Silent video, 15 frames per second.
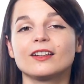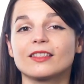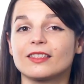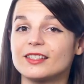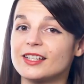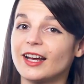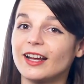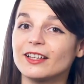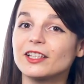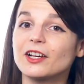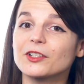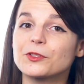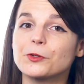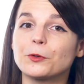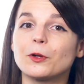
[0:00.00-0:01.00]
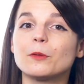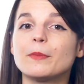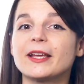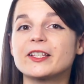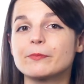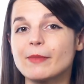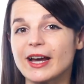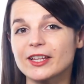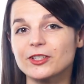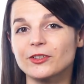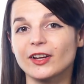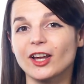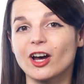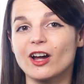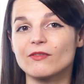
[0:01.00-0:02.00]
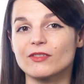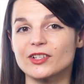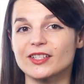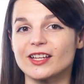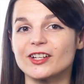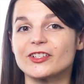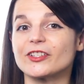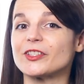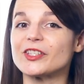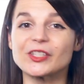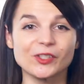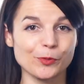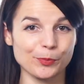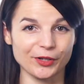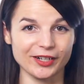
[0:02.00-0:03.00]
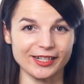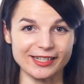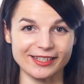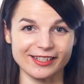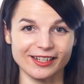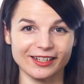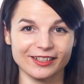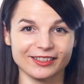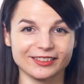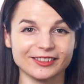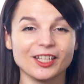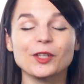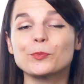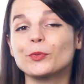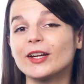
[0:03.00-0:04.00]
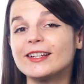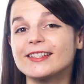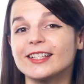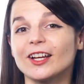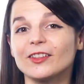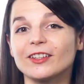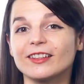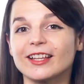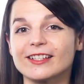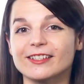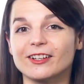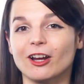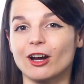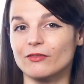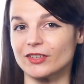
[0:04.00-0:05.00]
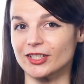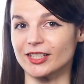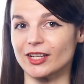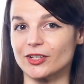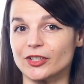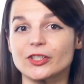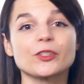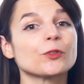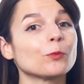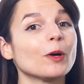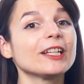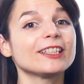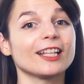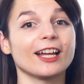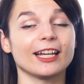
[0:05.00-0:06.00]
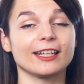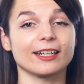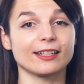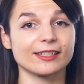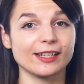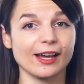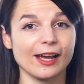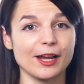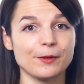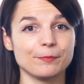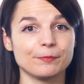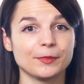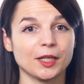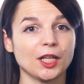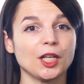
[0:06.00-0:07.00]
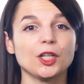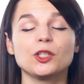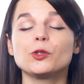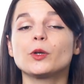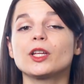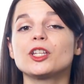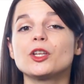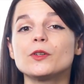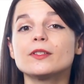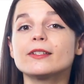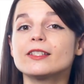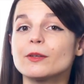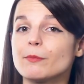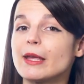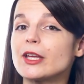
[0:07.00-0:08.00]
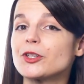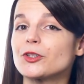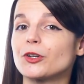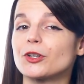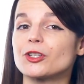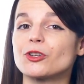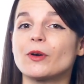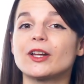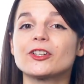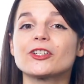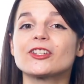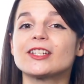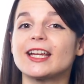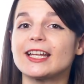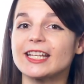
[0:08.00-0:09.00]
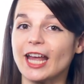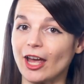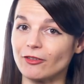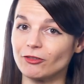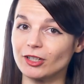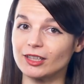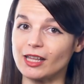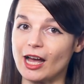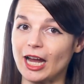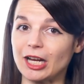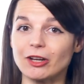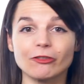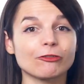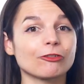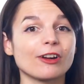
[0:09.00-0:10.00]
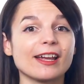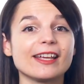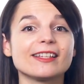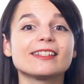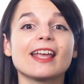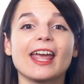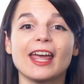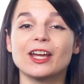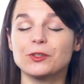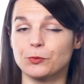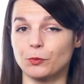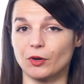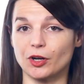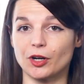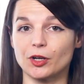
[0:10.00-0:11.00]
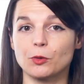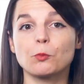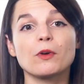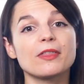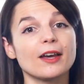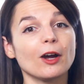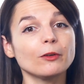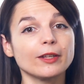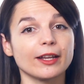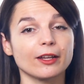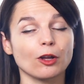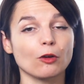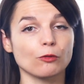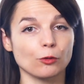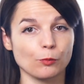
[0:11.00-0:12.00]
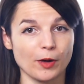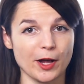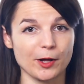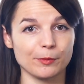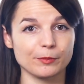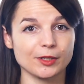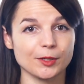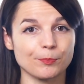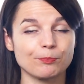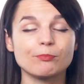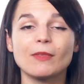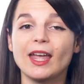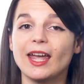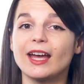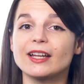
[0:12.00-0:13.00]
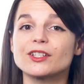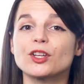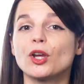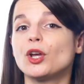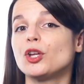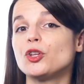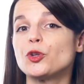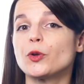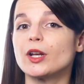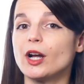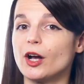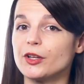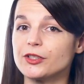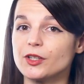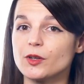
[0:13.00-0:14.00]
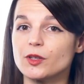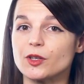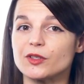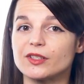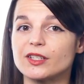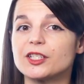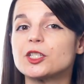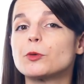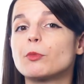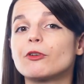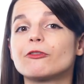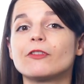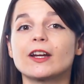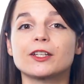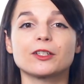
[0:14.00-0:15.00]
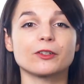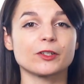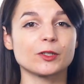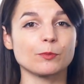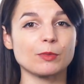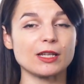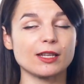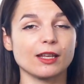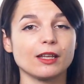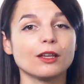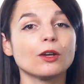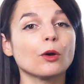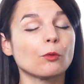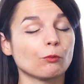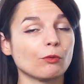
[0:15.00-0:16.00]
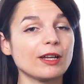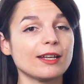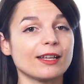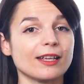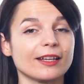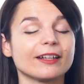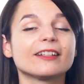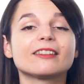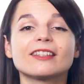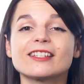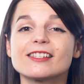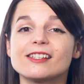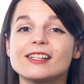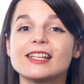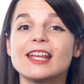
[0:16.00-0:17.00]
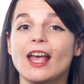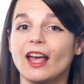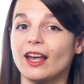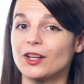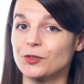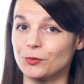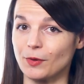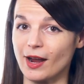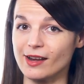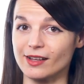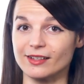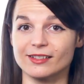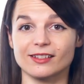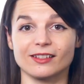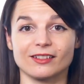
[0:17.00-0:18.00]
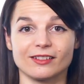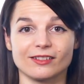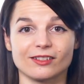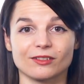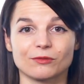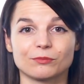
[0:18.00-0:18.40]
The Dialogue tool makes mastering conversations super easy. It breaks down the lesson conversations one line at a time. You can use it to make sure you understand every line, phrase, and word without getting overwhelmed. And you can also use it to perfect your speaking, reading, listening, and writing skills.